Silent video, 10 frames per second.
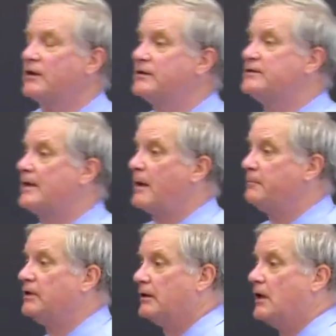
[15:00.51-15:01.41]
What does
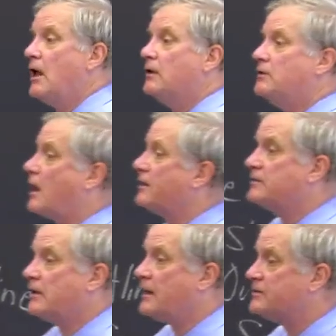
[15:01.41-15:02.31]
that mean? Not
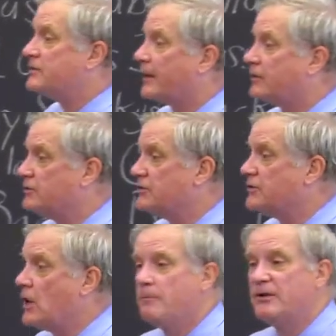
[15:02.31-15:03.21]
assigned
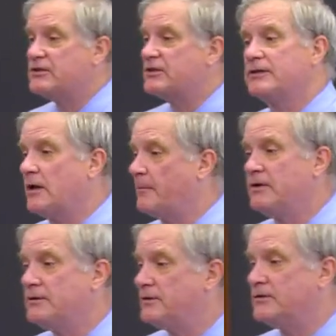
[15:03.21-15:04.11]
sections, but to
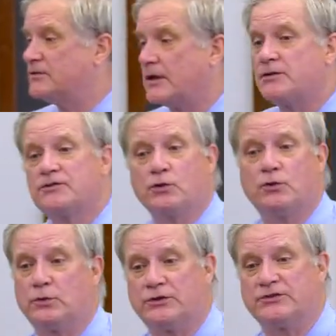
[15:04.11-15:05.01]
come in and discuss the
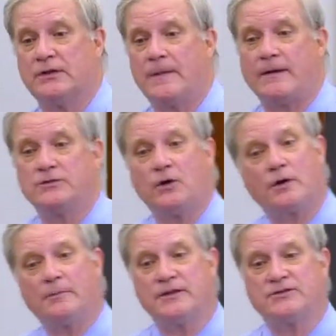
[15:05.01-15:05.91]
course and
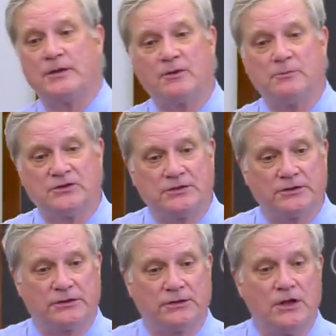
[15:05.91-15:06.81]
talk about some of the
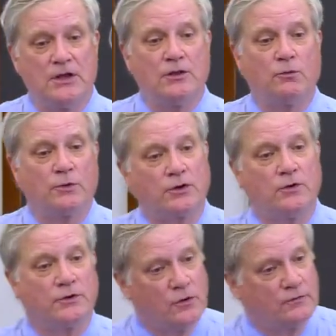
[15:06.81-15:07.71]
material that we're
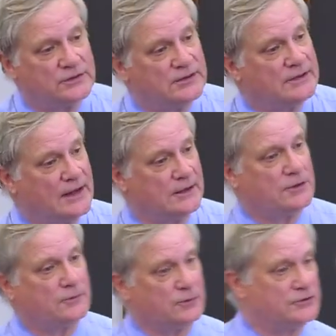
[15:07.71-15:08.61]
going over today and
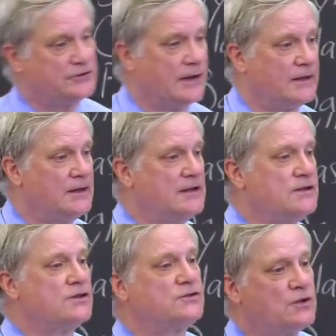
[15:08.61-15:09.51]
Thursday,
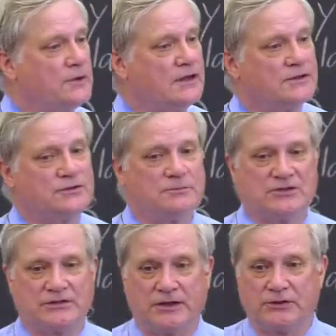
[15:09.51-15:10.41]
just so we get some
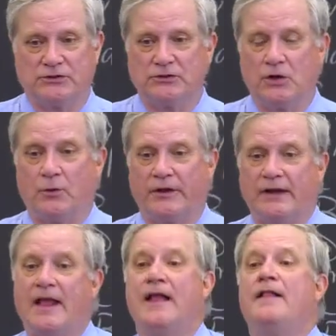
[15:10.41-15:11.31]
discussion going.
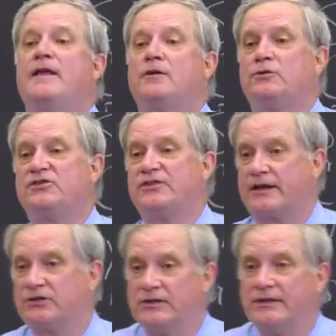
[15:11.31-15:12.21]
Then we'll
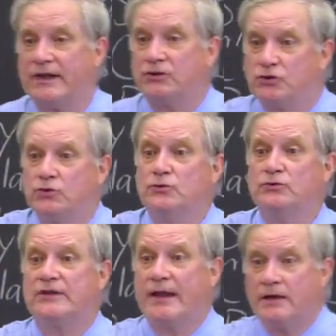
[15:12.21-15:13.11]
section next
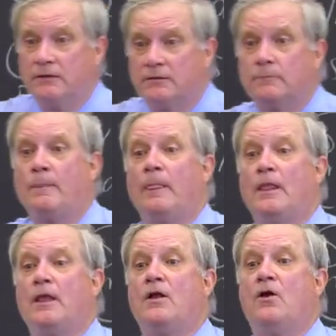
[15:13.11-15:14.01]
Tuesday
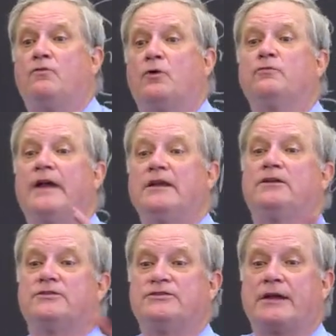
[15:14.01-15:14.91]
for
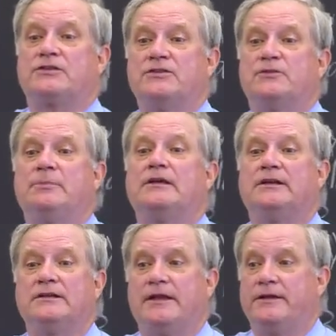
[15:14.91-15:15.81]
regular sections
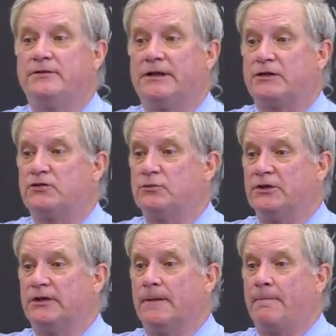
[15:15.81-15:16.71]
beginning later next week.